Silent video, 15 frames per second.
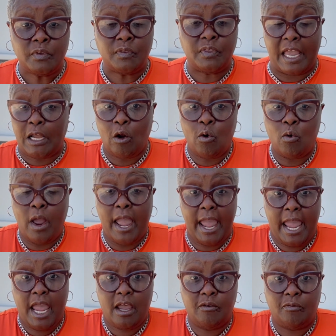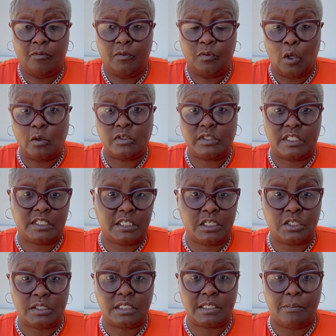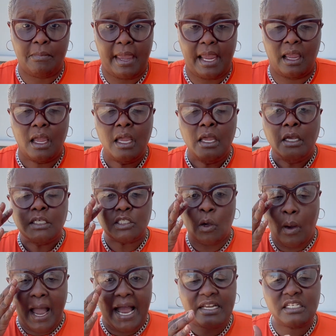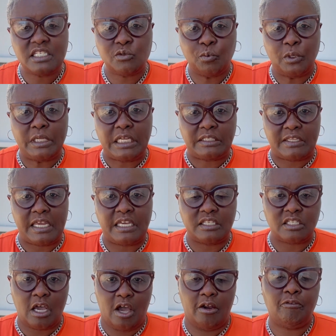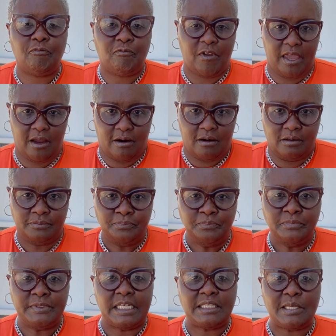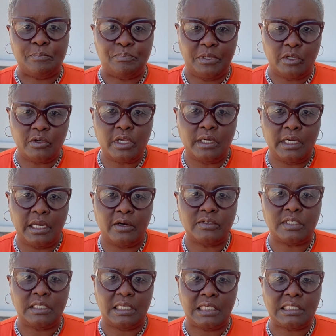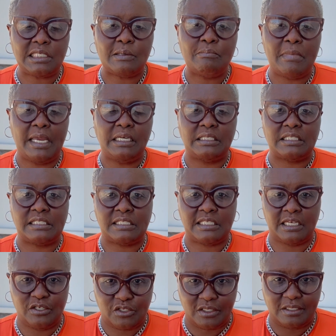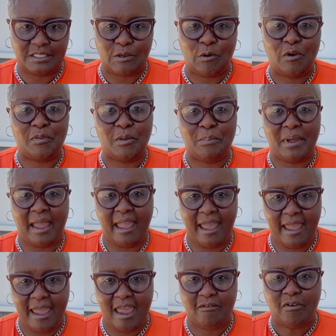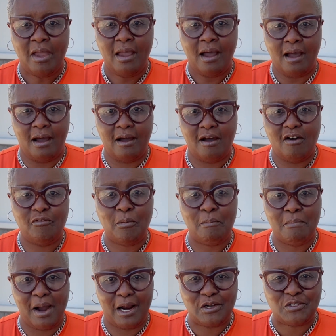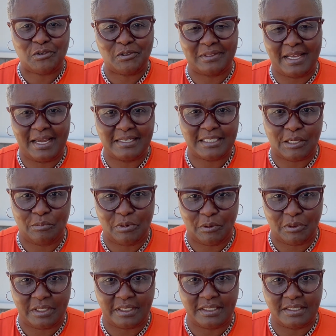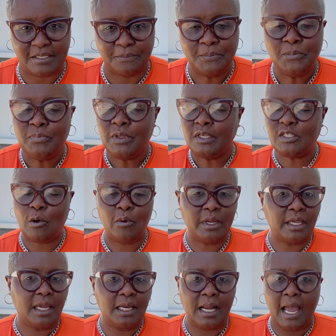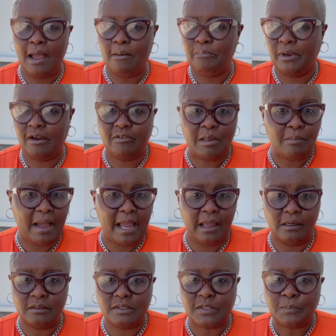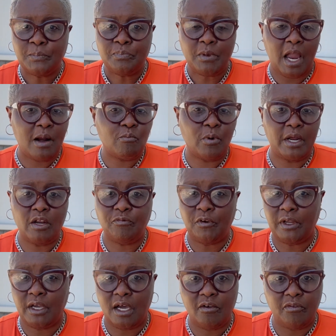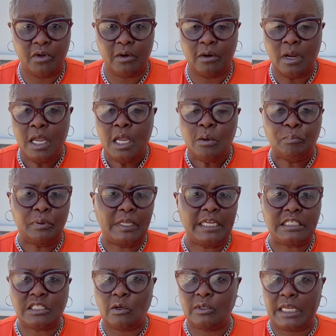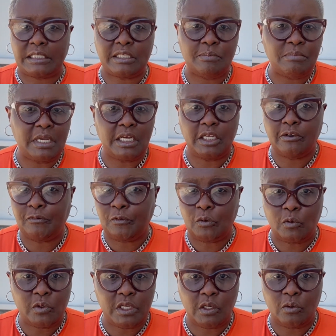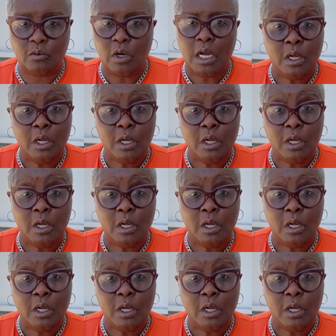They don't have those decisions to make. So I just really think it's unfair that the billionaires get to make decisions on the behalf of marginalized communities. So again, I'm Beverly Miles. I'm running for governor. Please don't let the media fool you,